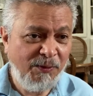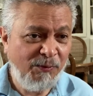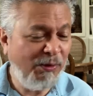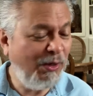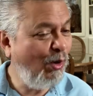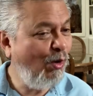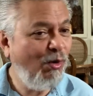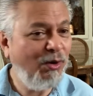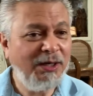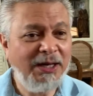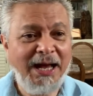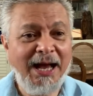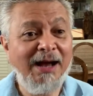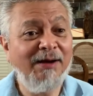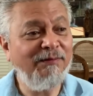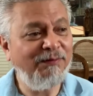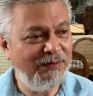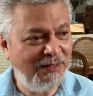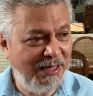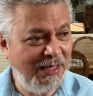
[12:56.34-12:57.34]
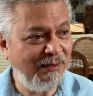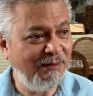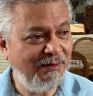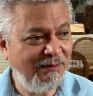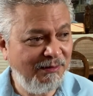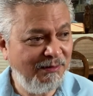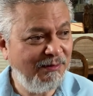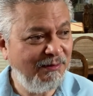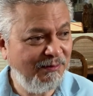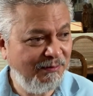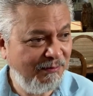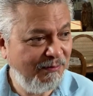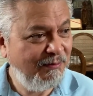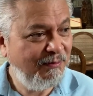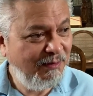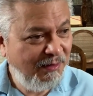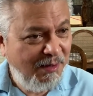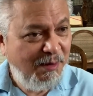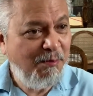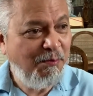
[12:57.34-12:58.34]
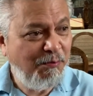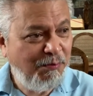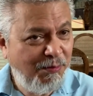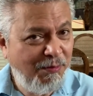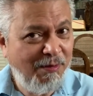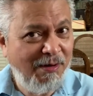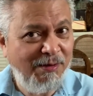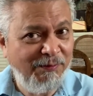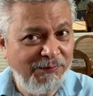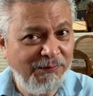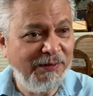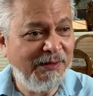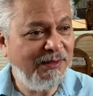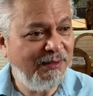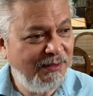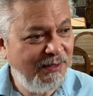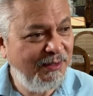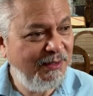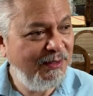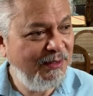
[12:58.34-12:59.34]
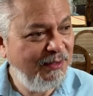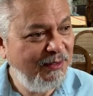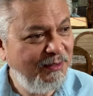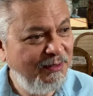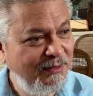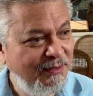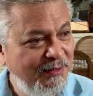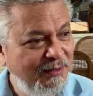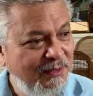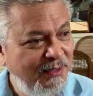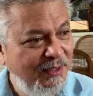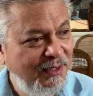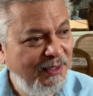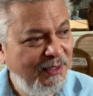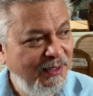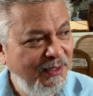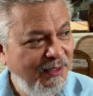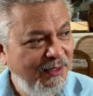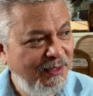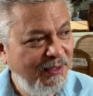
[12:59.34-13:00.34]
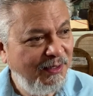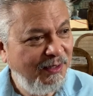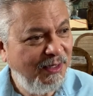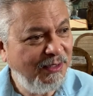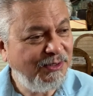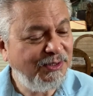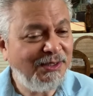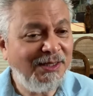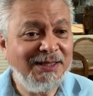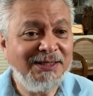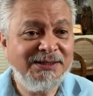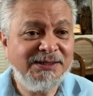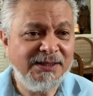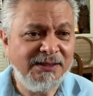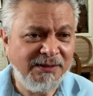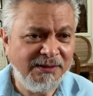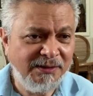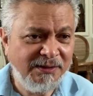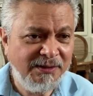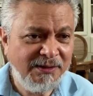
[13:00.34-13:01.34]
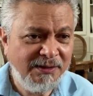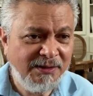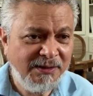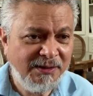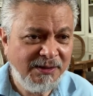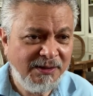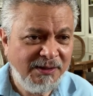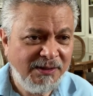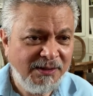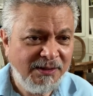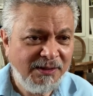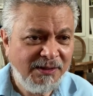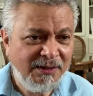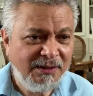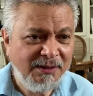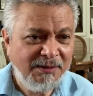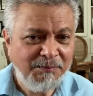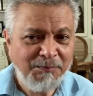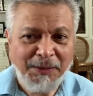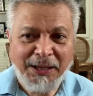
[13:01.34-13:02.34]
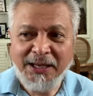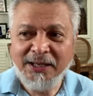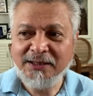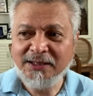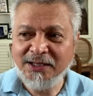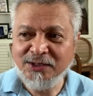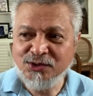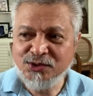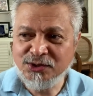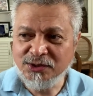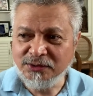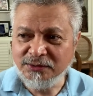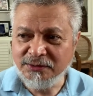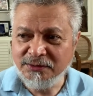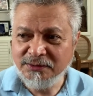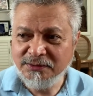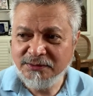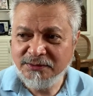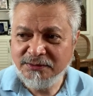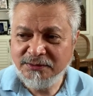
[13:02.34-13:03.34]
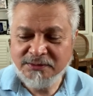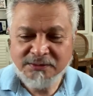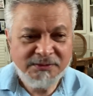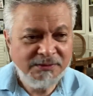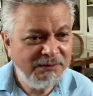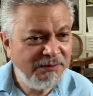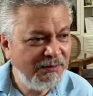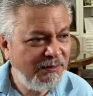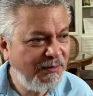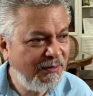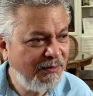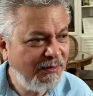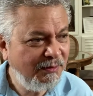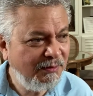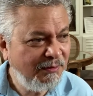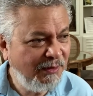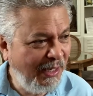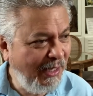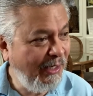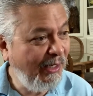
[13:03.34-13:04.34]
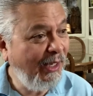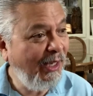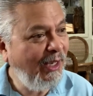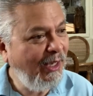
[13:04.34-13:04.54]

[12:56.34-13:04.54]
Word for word: we all have that prophet. Let's listen. Pay attention. Take